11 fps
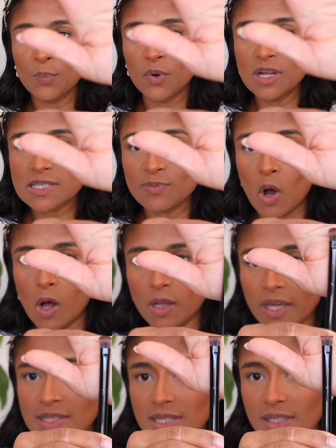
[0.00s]
pretty small.
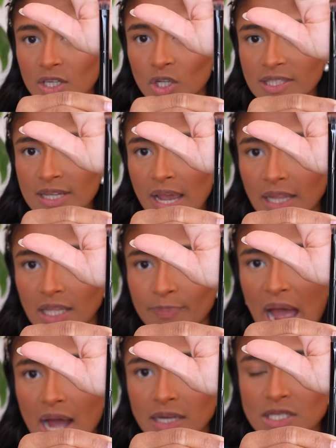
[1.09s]
Like it's a little tightly
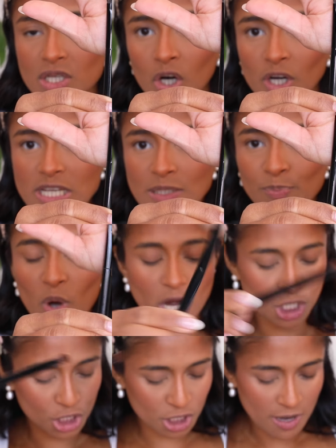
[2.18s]
packed crease
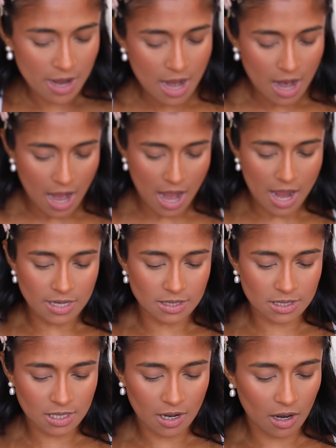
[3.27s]
brush.
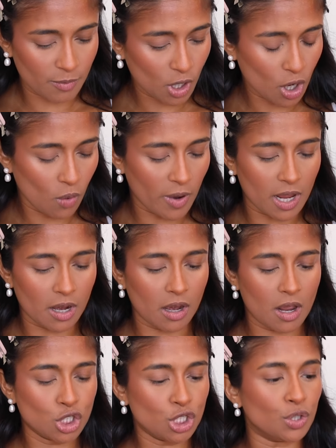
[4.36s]
And I'm gonna go
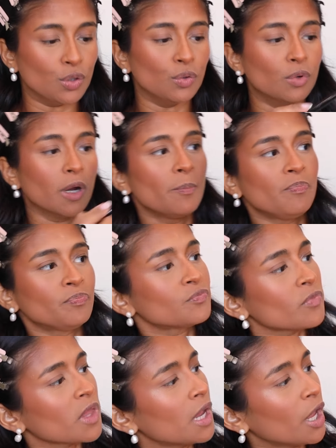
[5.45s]
in to
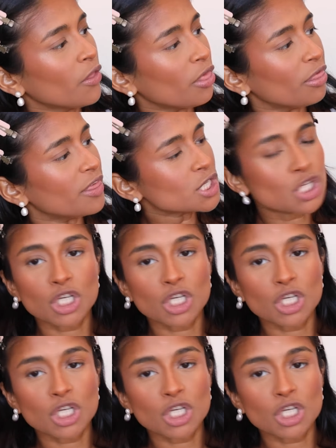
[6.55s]
this